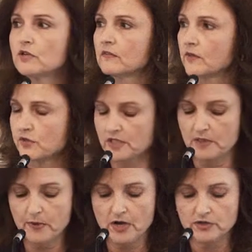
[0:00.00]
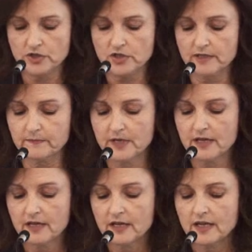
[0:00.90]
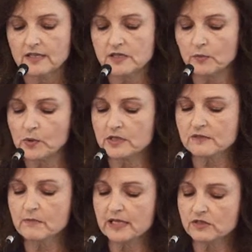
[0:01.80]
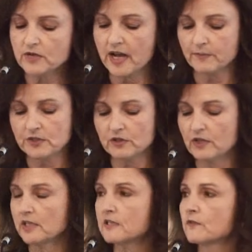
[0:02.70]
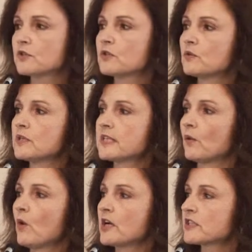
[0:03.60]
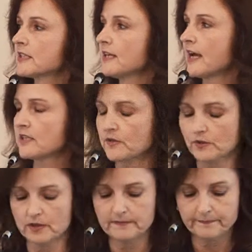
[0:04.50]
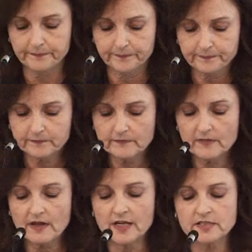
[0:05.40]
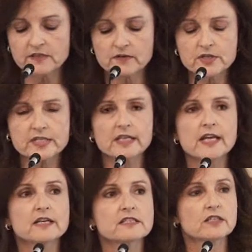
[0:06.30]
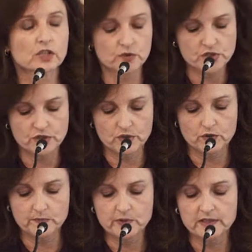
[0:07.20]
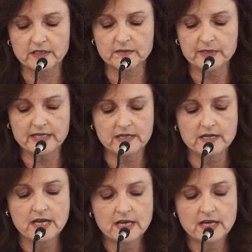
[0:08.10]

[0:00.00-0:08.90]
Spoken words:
University partnership and supports mentoring opportunities for students at Washington High School. Its diversity and its inclusion corporate committee